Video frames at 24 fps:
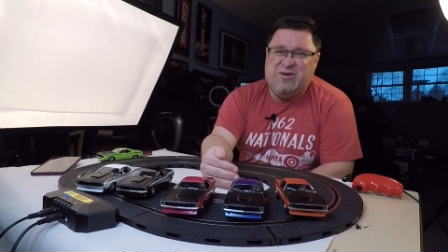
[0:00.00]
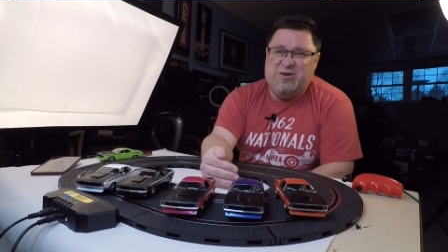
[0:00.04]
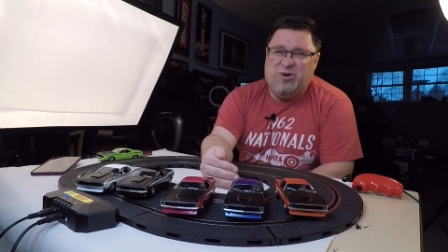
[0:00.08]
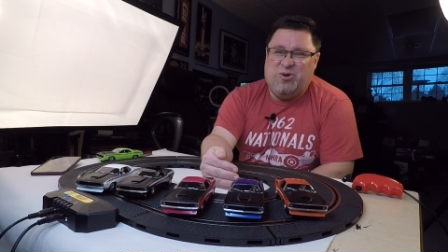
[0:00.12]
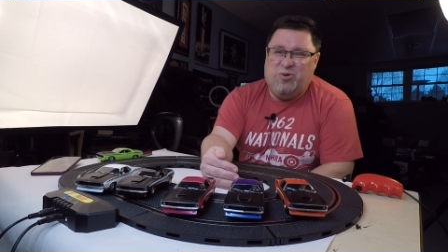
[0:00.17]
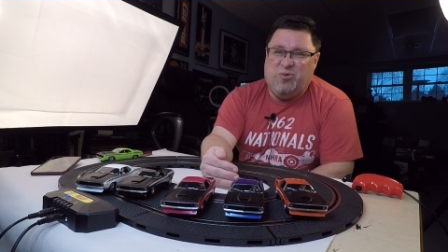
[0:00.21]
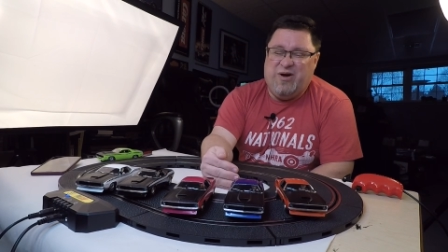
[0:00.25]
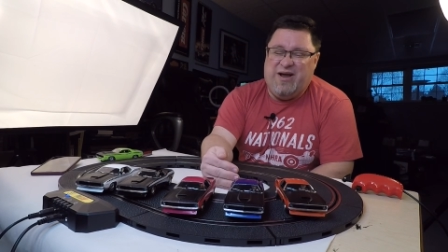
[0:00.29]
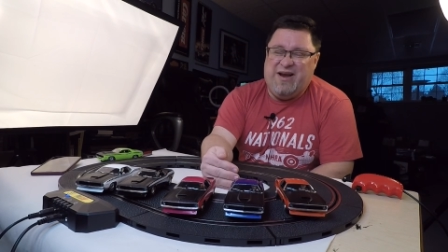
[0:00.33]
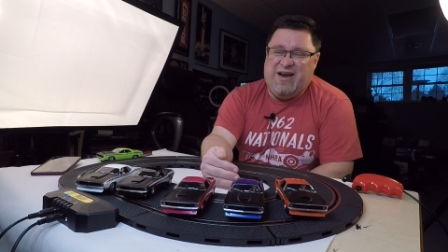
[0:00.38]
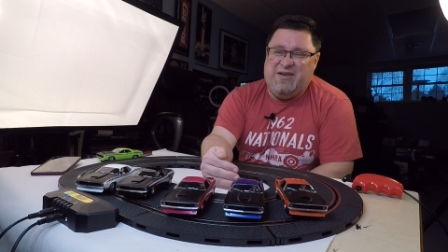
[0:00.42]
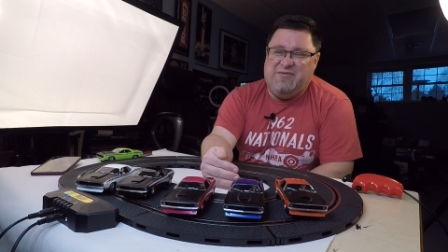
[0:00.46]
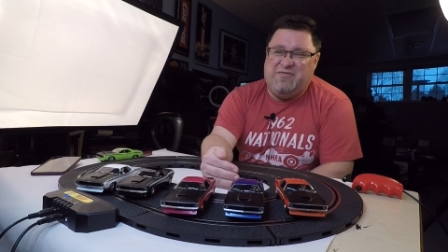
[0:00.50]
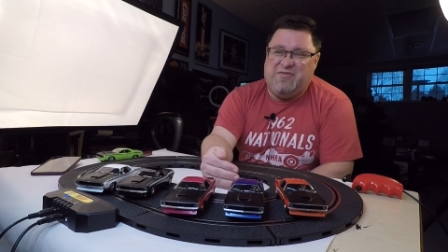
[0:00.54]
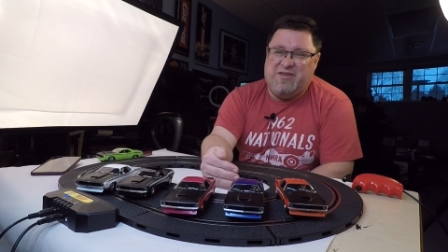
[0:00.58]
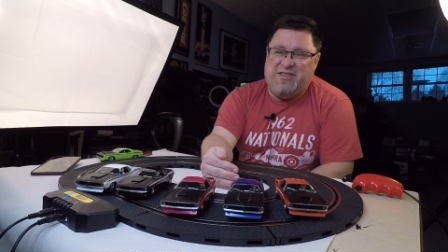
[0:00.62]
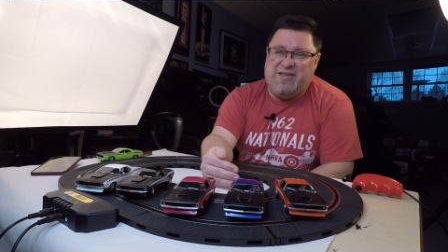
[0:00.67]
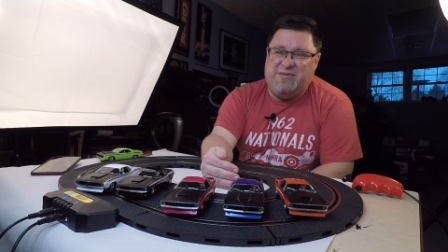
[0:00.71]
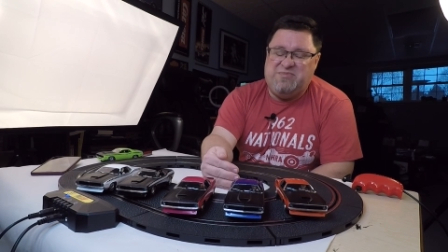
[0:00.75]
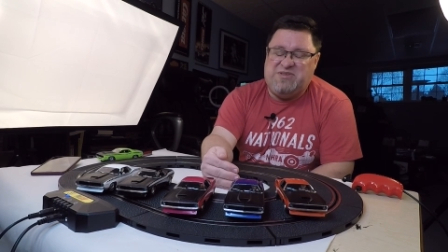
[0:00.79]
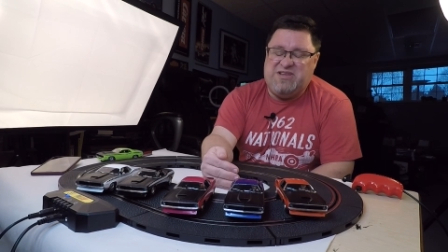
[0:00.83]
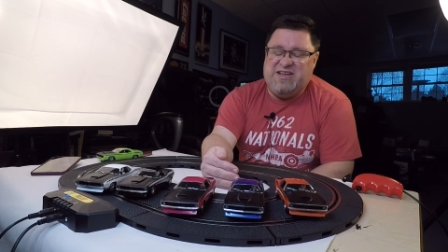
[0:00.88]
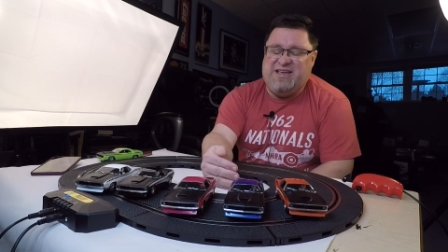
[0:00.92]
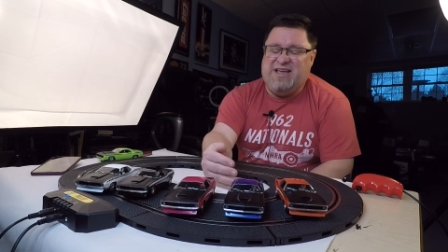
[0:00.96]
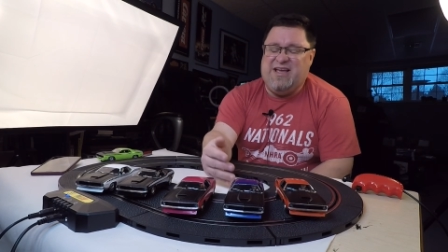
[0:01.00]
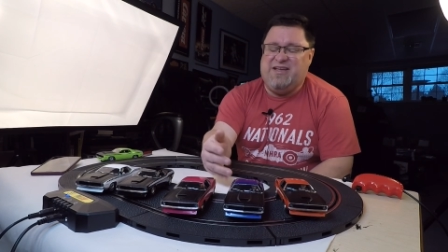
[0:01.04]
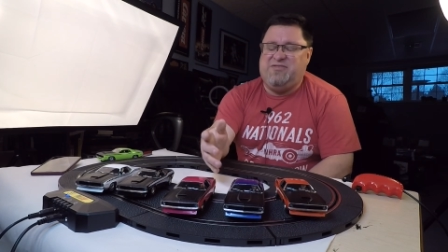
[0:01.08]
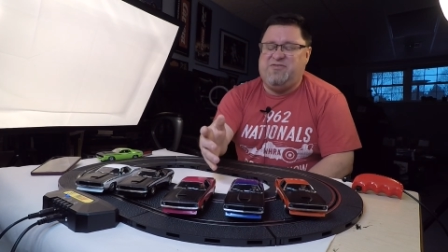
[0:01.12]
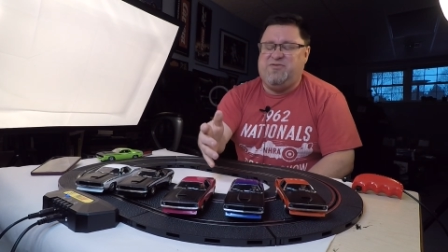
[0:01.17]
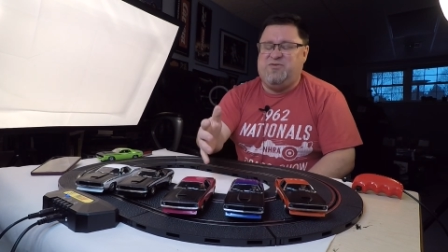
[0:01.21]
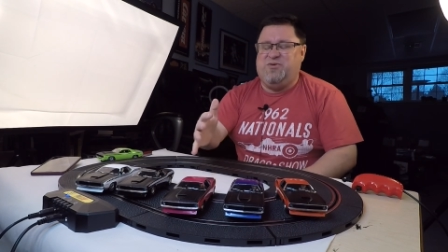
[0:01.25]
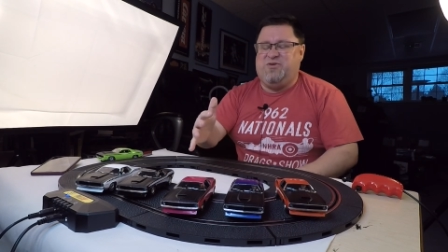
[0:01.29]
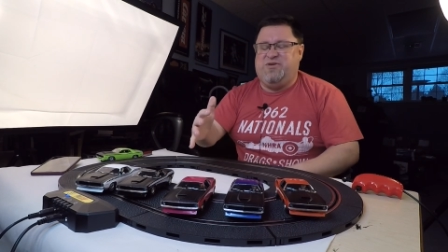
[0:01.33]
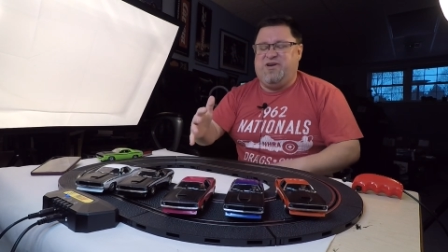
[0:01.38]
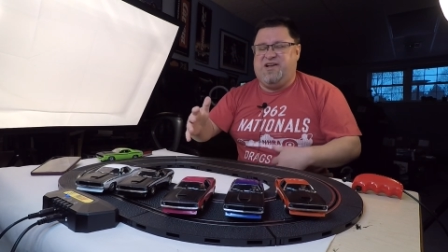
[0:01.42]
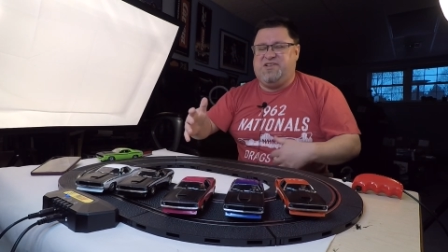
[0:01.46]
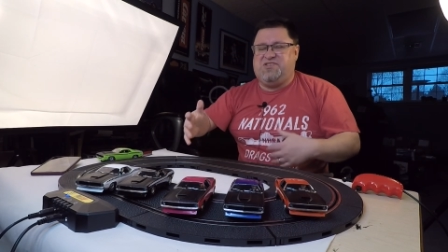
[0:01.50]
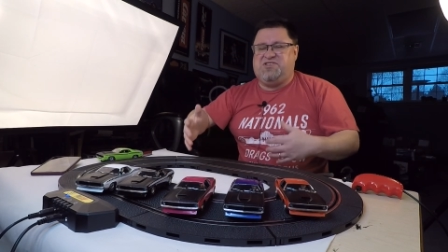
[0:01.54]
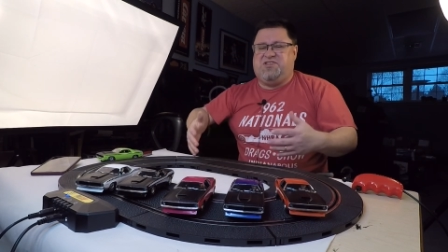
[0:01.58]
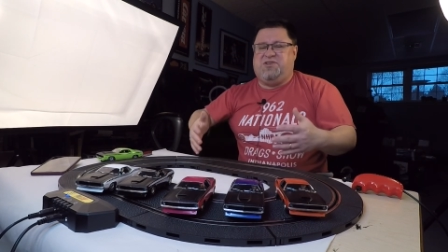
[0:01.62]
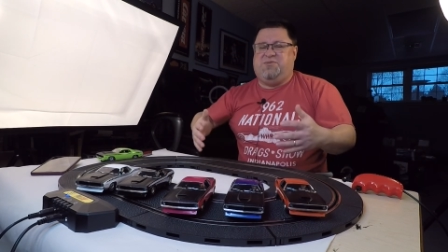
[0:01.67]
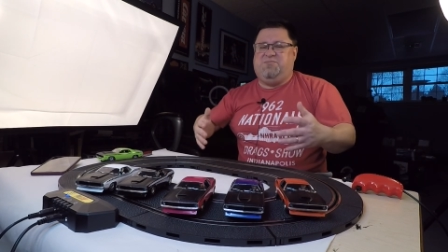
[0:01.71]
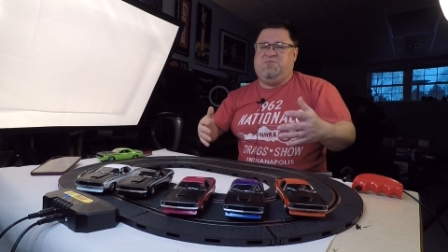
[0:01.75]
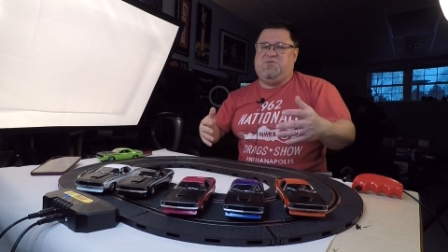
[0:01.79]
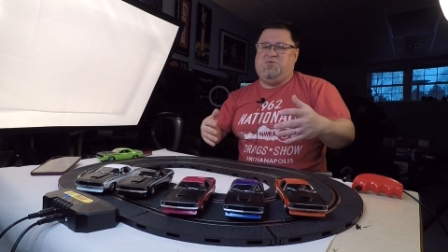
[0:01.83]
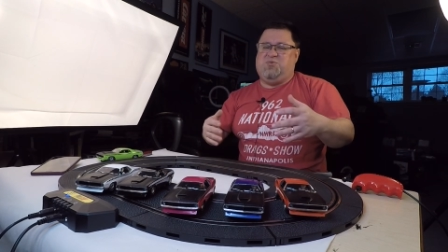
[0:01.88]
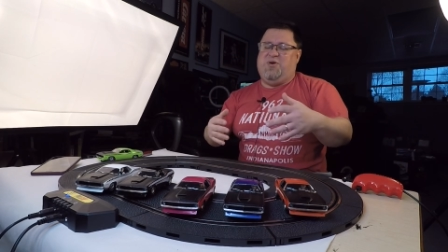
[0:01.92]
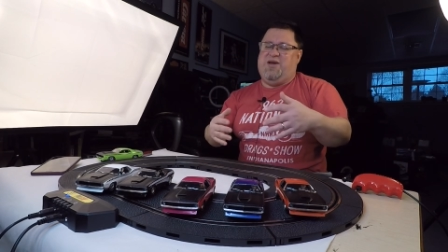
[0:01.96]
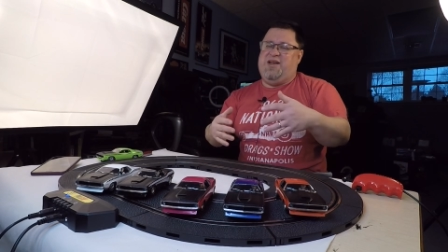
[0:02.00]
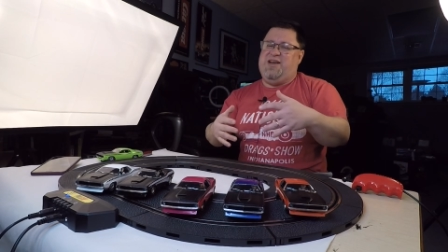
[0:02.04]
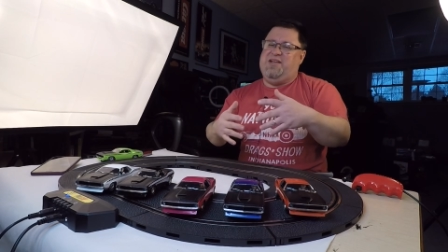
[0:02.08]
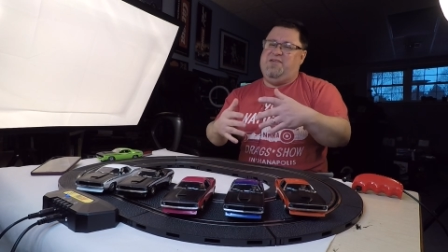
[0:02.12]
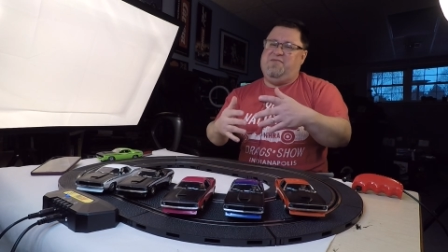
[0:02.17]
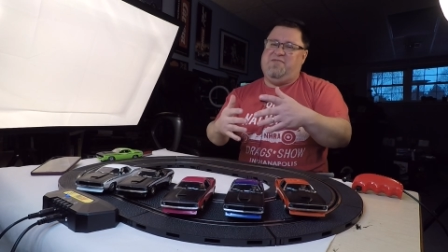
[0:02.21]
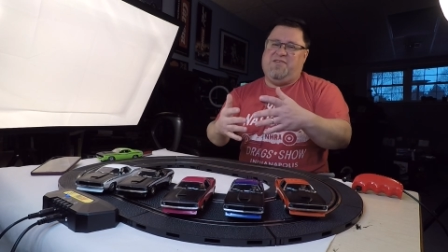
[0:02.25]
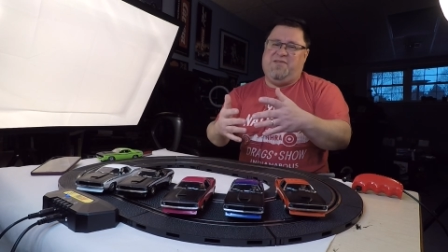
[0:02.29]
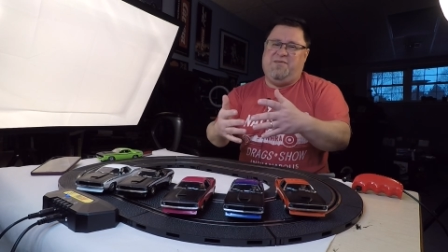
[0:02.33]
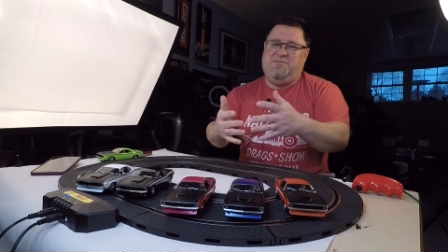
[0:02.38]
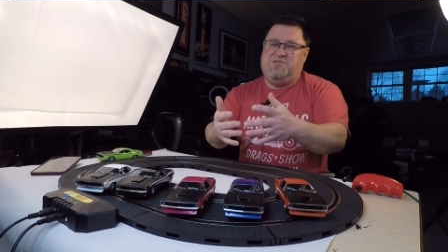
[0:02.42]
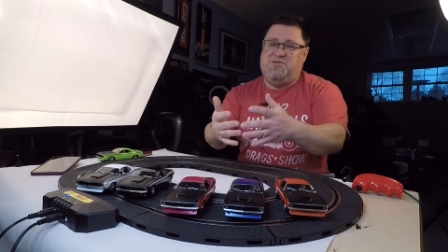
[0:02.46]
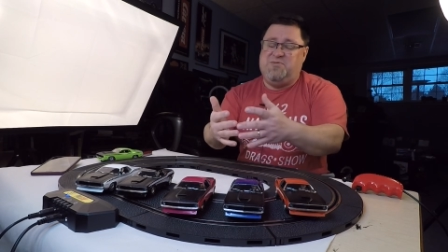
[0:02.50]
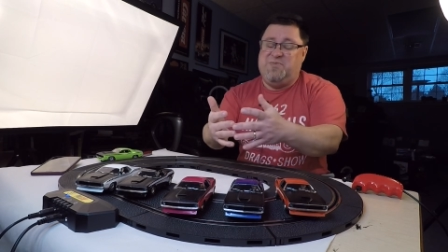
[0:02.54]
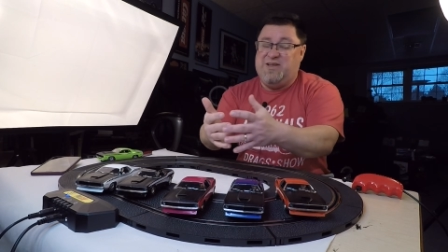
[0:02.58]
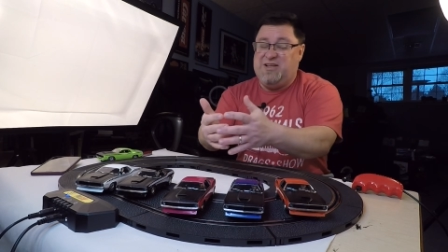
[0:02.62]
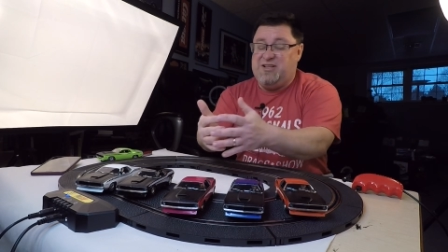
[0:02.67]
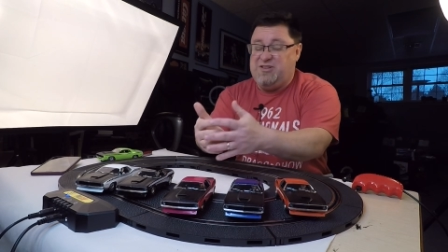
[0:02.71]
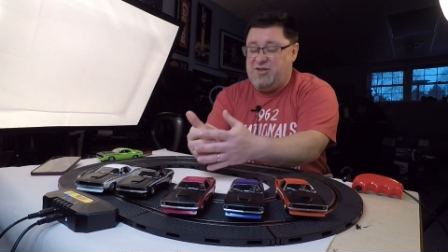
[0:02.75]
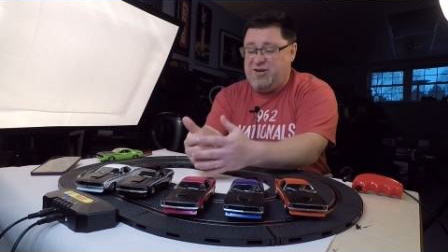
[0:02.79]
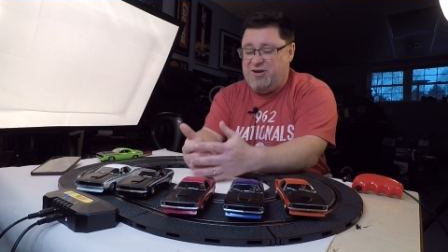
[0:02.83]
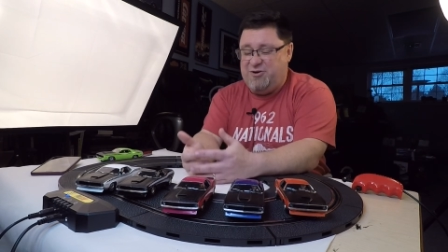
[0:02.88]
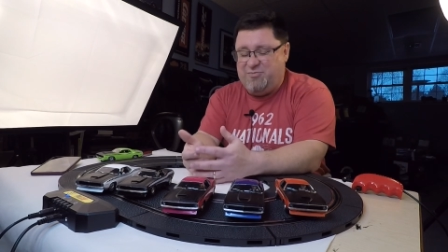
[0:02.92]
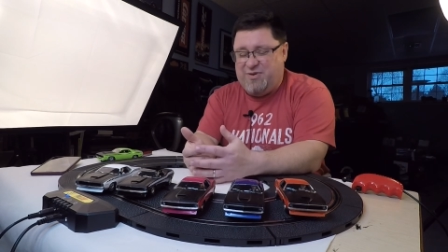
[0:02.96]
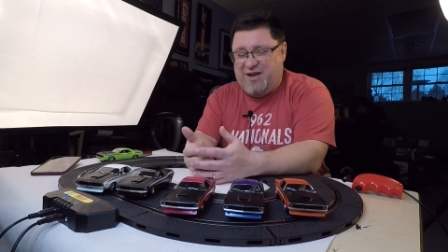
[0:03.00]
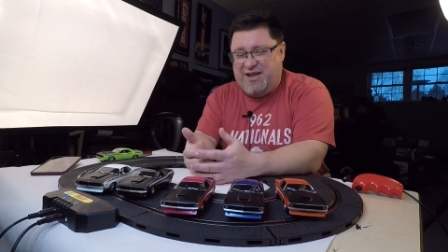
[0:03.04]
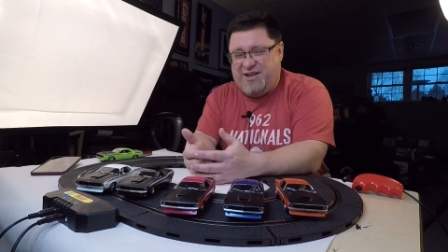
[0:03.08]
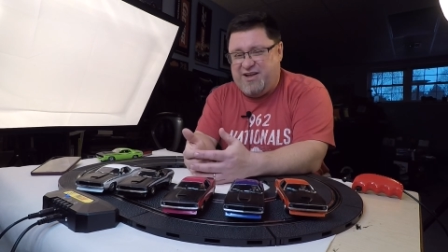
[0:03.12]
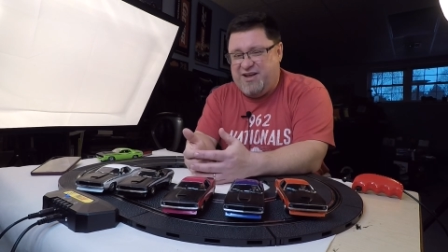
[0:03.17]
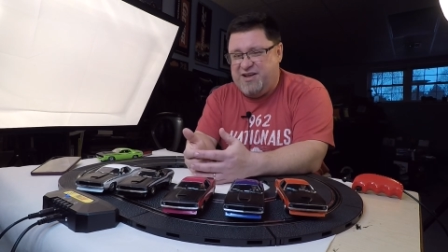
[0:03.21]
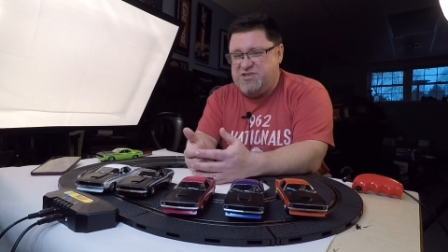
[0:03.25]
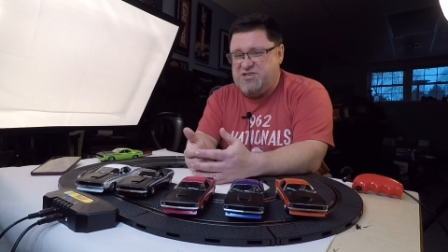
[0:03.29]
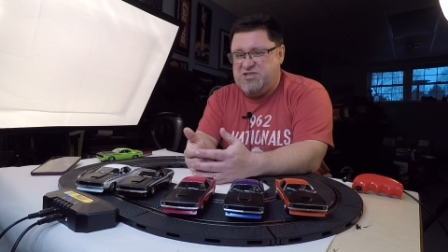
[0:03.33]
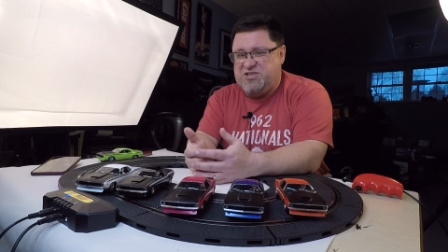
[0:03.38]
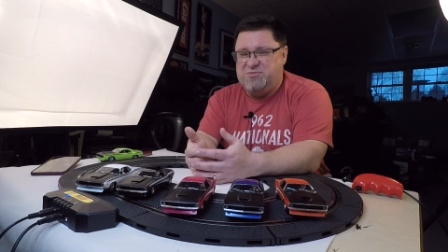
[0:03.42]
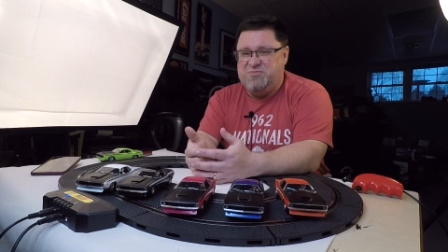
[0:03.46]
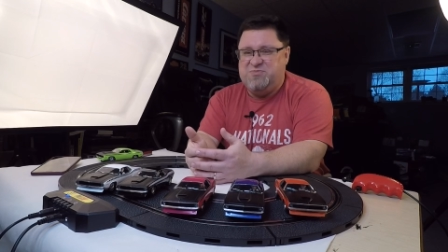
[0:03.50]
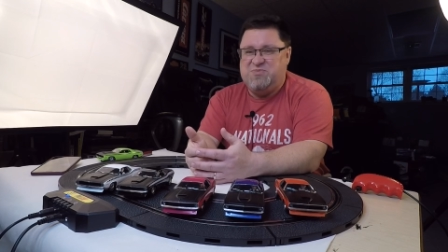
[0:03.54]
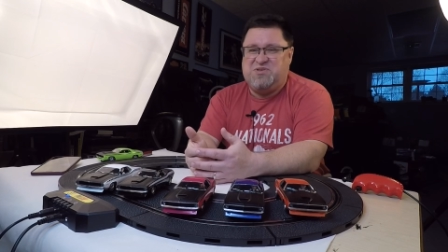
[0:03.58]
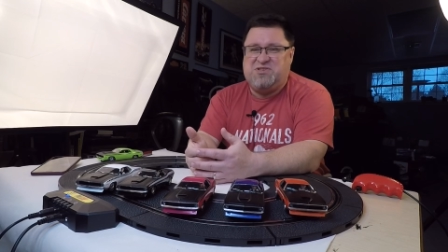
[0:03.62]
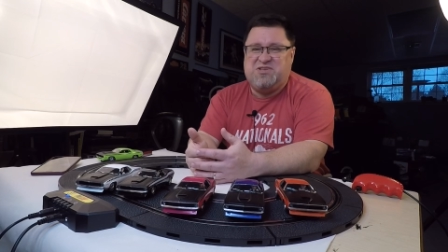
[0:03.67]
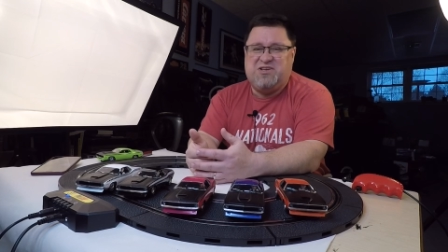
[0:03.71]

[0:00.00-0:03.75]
waiting for them to get through customs, waiting for them to be cleared by customs,